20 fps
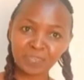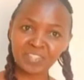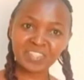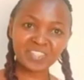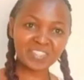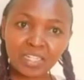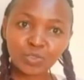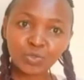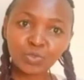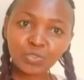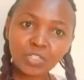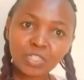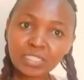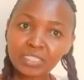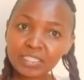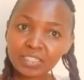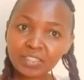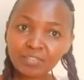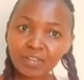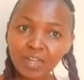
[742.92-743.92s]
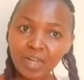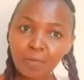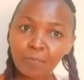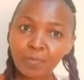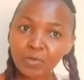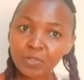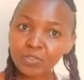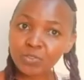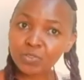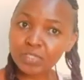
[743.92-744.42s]
so do not give up
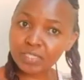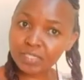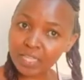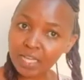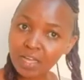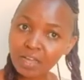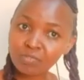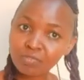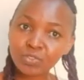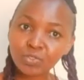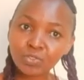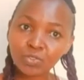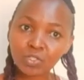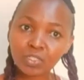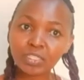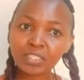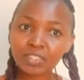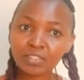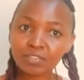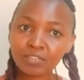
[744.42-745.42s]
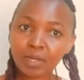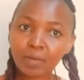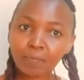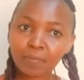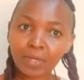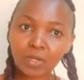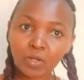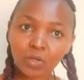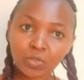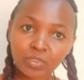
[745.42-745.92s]
on yourself. Do not give up
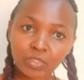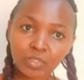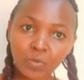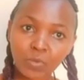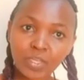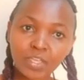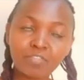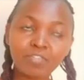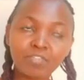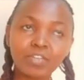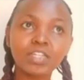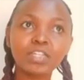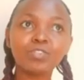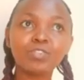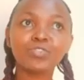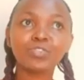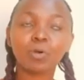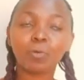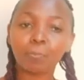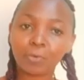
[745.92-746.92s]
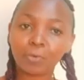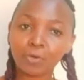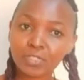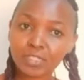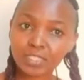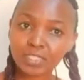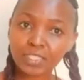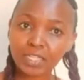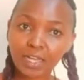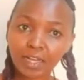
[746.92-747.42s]
along the way. Even if you're
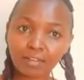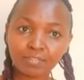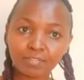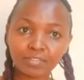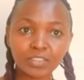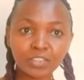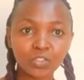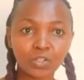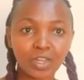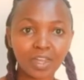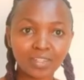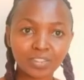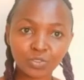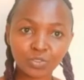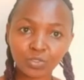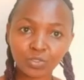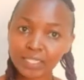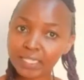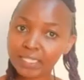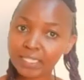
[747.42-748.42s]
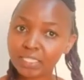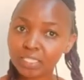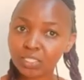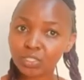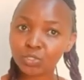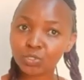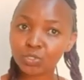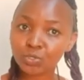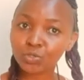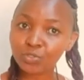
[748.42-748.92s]
posting a video and you're getting
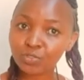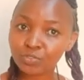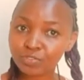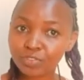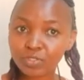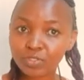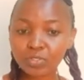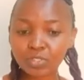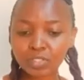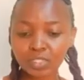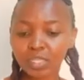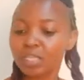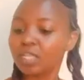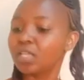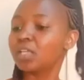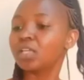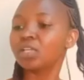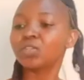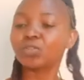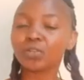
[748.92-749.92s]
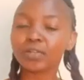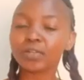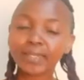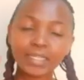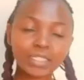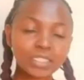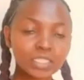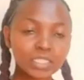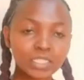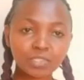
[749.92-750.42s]
two views, you're
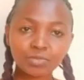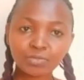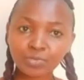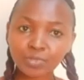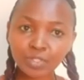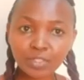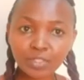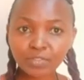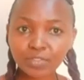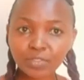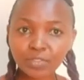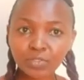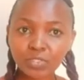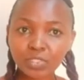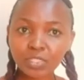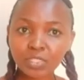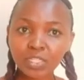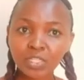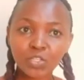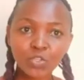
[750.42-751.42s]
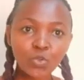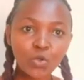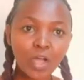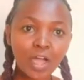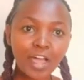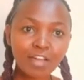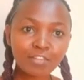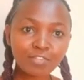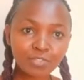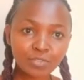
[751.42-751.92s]
getting three views, you
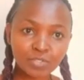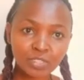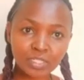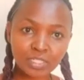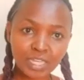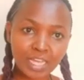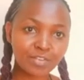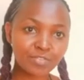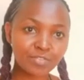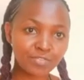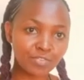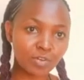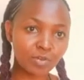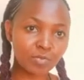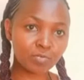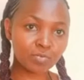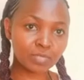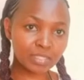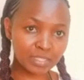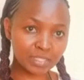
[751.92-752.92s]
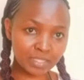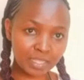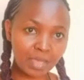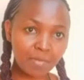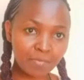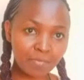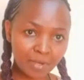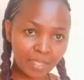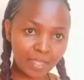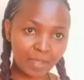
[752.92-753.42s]
have to start from
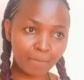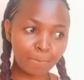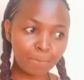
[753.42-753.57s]
somewhere.